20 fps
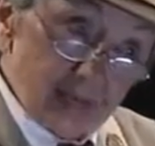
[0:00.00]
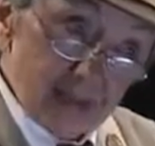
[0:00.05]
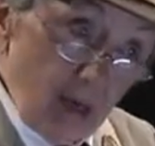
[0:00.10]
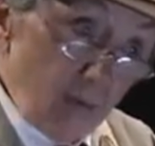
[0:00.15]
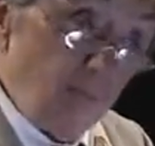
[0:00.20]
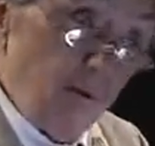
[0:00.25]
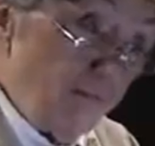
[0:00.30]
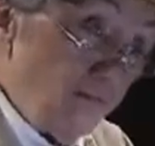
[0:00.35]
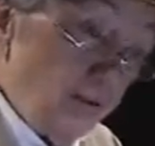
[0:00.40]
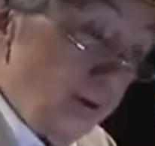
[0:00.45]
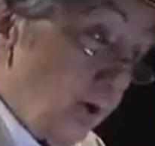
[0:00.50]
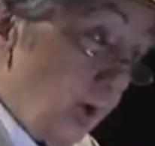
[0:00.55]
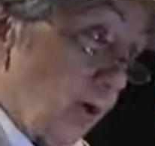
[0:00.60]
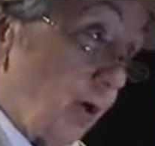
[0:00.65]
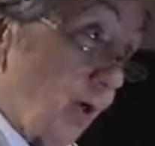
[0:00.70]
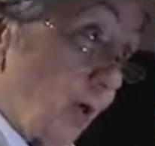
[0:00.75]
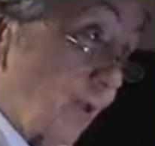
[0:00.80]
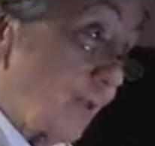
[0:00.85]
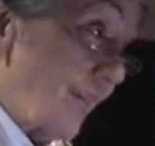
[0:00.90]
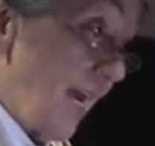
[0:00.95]
some of the
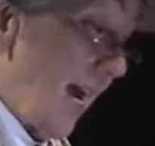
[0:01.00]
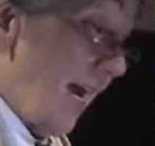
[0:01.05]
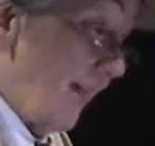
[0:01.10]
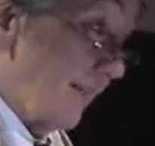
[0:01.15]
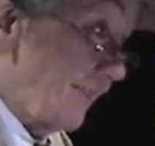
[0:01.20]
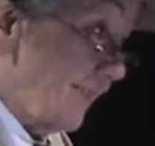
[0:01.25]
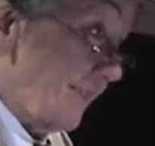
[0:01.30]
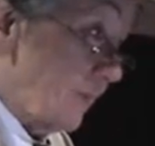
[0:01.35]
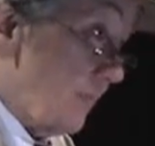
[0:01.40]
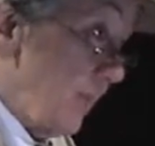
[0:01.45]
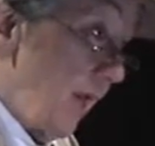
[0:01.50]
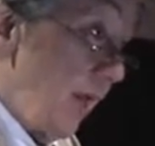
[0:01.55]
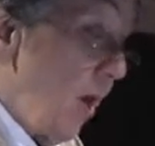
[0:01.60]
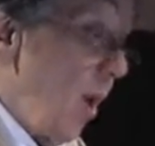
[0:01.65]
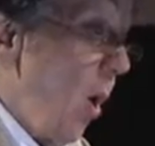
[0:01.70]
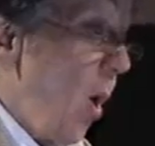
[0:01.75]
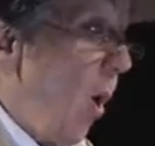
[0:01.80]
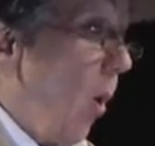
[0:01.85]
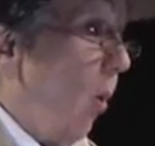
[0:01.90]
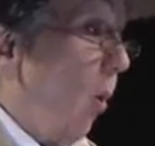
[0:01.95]
girls ask me
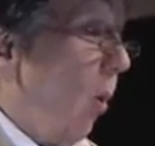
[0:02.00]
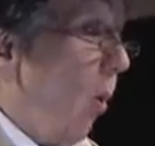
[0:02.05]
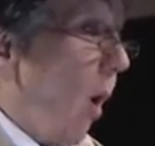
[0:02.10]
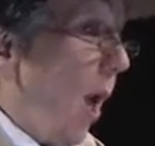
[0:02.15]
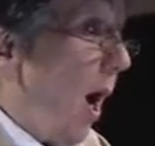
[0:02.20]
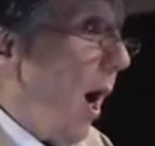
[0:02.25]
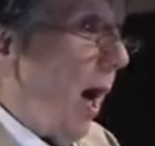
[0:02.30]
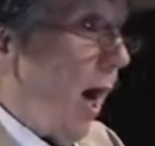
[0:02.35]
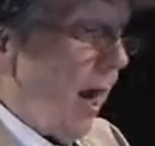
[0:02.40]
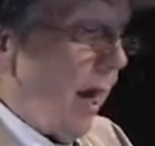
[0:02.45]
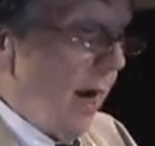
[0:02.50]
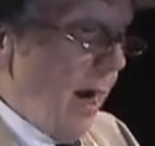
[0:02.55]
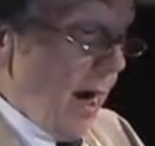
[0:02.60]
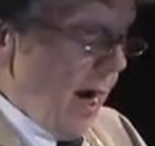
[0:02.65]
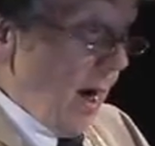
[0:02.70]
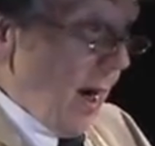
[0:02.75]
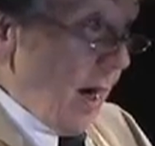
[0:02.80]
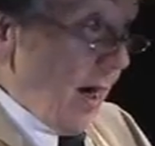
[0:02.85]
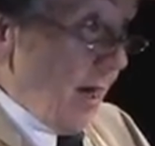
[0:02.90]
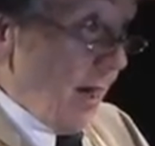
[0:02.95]
why
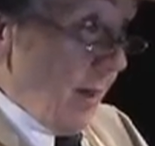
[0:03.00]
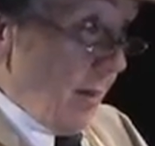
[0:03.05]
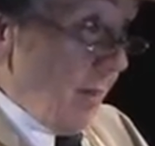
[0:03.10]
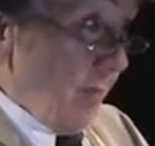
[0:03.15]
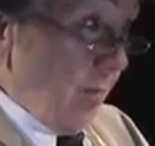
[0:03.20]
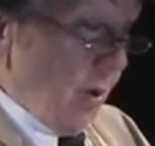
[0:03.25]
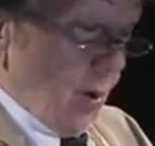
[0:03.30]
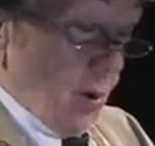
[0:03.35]
I am